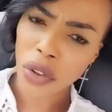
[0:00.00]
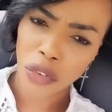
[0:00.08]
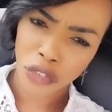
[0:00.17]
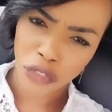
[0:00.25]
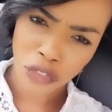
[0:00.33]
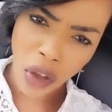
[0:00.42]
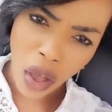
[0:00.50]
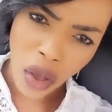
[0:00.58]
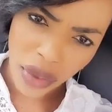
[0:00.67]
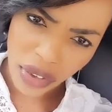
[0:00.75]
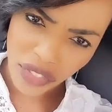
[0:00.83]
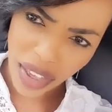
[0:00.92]
gonna
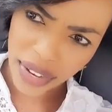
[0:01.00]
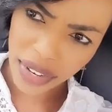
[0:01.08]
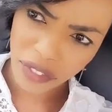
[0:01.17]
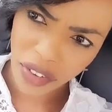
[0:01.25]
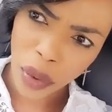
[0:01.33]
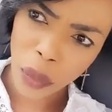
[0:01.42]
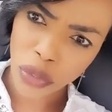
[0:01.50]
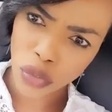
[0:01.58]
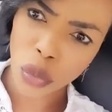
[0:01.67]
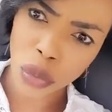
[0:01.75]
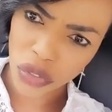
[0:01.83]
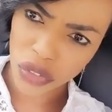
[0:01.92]
fall if I if I went
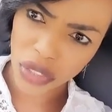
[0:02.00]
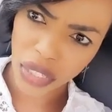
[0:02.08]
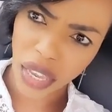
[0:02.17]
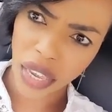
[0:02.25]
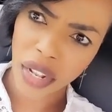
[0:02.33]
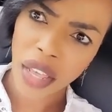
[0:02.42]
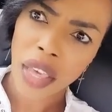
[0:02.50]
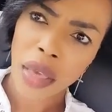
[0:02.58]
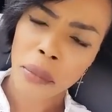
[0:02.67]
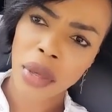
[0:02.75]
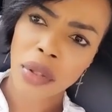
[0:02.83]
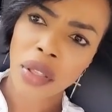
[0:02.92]
towards the gate,
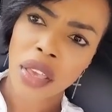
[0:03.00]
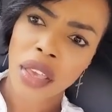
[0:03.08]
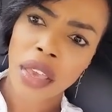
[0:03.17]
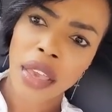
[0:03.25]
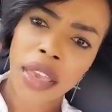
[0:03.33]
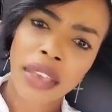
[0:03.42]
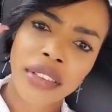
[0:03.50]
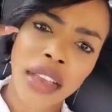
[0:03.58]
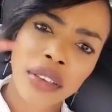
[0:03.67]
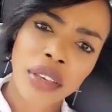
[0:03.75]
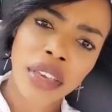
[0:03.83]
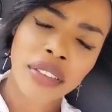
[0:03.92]
but as
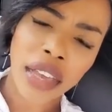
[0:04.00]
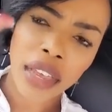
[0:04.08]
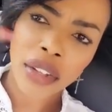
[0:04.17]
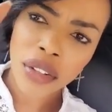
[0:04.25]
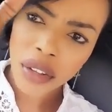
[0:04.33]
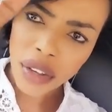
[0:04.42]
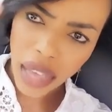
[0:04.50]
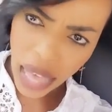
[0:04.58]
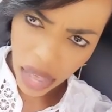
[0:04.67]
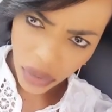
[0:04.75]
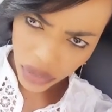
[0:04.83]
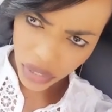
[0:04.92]
I as I look
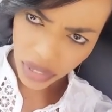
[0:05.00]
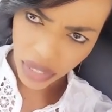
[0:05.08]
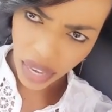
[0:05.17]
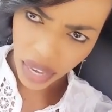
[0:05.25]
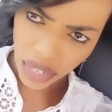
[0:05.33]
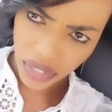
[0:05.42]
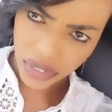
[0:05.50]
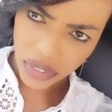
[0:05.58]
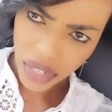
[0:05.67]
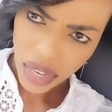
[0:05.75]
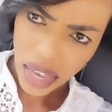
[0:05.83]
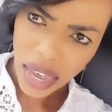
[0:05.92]
out the
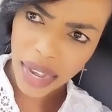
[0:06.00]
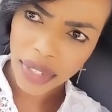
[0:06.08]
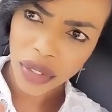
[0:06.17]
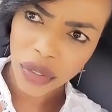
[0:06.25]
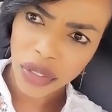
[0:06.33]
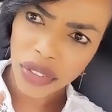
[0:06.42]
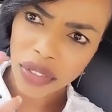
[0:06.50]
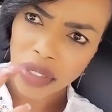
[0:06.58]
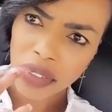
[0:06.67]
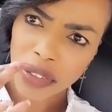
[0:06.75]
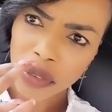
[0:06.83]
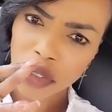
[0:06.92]
gate, I noticed
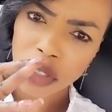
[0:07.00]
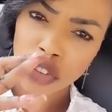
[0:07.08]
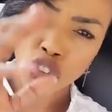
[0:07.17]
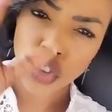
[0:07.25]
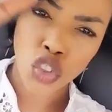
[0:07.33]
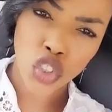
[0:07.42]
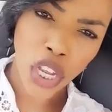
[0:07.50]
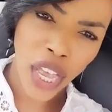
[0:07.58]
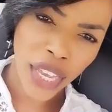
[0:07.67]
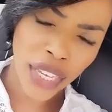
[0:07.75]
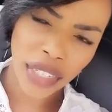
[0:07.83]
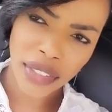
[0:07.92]
this
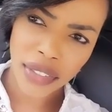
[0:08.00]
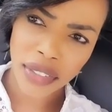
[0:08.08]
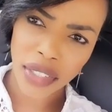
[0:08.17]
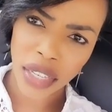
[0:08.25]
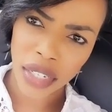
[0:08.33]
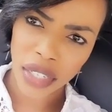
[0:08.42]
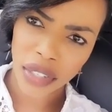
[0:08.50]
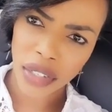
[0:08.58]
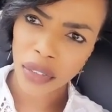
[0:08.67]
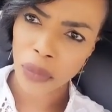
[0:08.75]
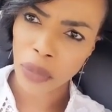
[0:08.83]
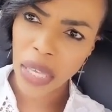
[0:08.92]
giant city,
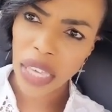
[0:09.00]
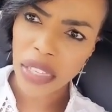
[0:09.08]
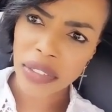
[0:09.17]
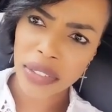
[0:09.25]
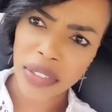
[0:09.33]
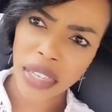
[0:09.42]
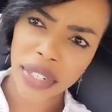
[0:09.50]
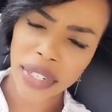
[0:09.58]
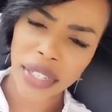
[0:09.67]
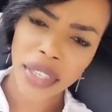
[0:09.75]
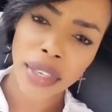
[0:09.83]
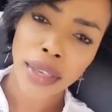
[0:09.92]
this big
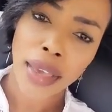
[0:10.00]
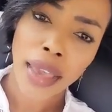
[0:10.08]
city,